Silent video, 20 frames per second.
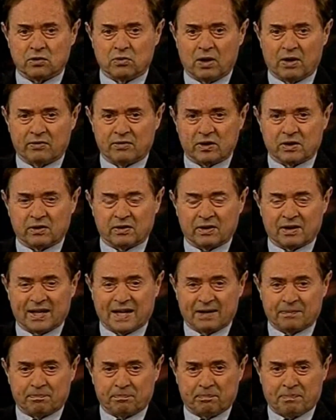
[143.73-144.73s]
you have to
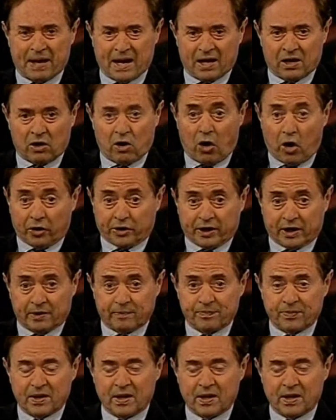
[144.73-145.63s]
get back honor.